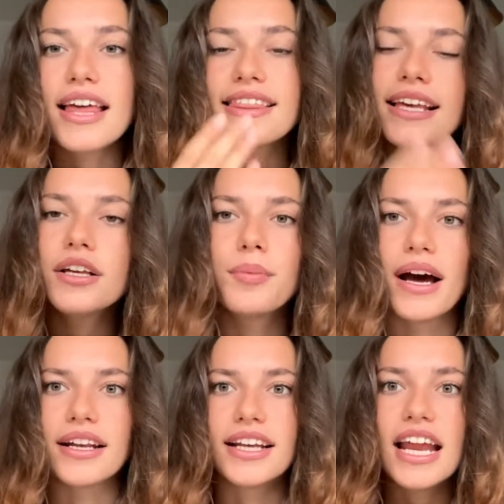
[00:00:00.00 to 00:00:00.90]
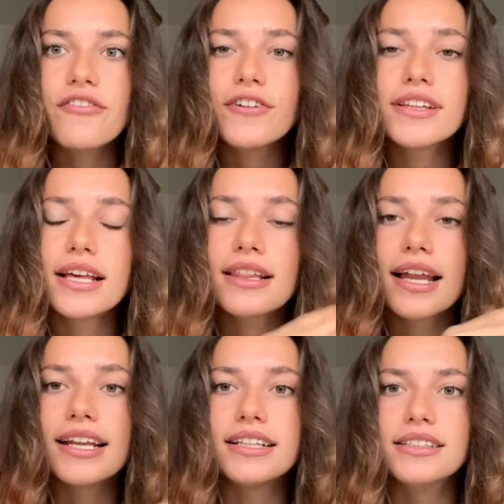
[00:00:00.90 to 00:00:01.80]
Think about it. Everything
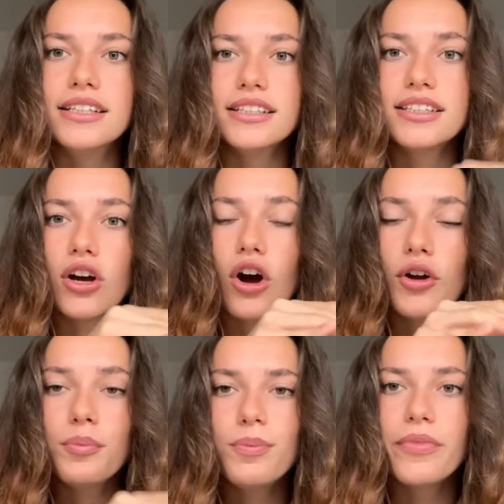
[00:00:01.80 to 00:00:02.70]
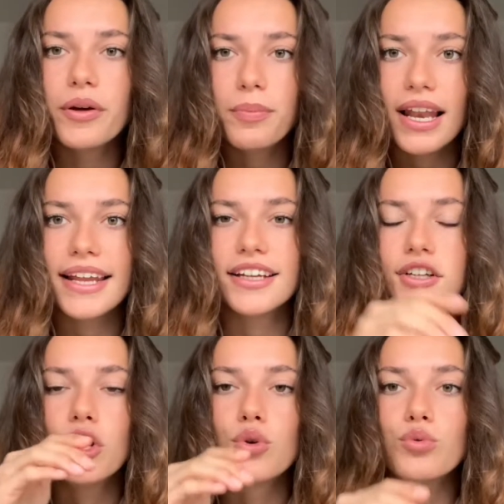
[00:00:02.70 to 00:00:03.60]
that exists on the planet
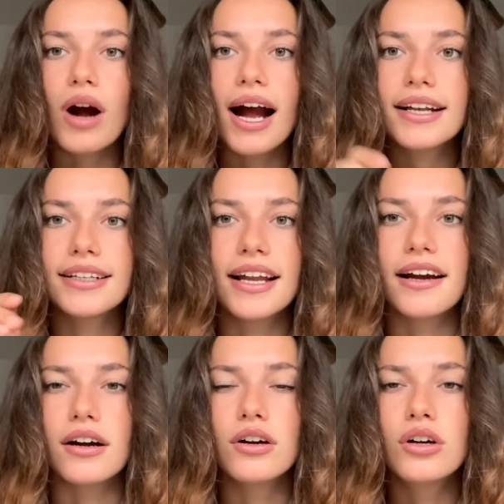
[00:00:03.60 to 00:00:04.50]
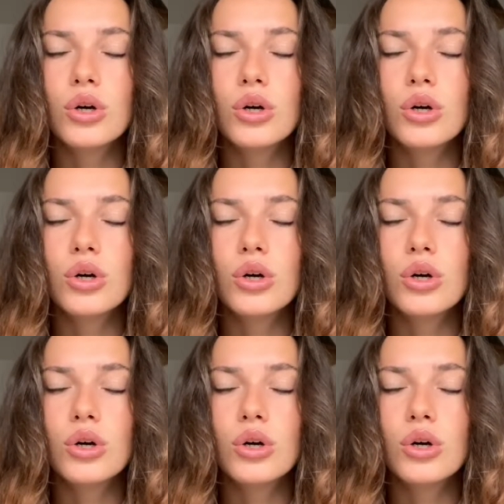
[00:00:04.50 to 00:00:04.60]
right now